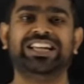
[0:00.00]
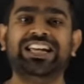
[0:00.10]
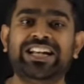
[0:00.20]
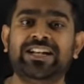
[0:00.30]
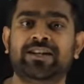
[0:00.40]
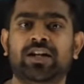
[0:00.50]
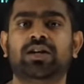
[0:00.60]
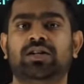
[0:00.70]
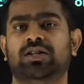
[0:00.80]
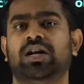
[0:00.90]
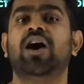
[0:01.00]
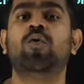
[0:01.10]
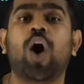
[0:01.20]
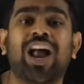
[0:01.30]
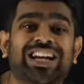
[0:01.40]
in a
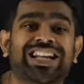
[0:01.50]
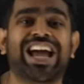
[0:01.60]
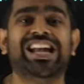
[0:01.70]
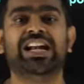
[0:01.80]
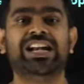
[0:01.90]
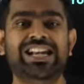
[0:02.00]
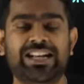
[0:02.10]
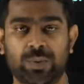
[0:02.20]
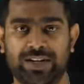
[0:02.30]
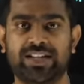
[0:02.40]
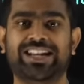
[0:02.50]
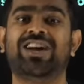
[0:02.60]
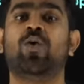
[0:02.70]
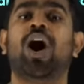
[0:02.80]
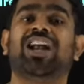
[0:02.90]
volatile liquid,
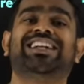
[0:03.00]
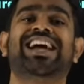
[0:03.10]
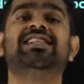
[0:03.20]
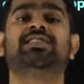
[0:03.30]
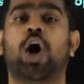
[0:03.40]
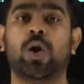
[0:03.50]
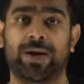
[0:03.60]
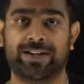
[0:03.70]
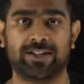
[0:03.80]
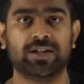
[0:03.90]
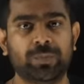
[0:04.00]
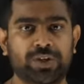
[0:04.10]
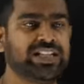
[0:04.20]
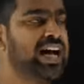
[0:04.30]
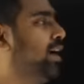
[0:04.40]
in a volatile solvent.
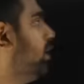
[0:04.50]
Purida?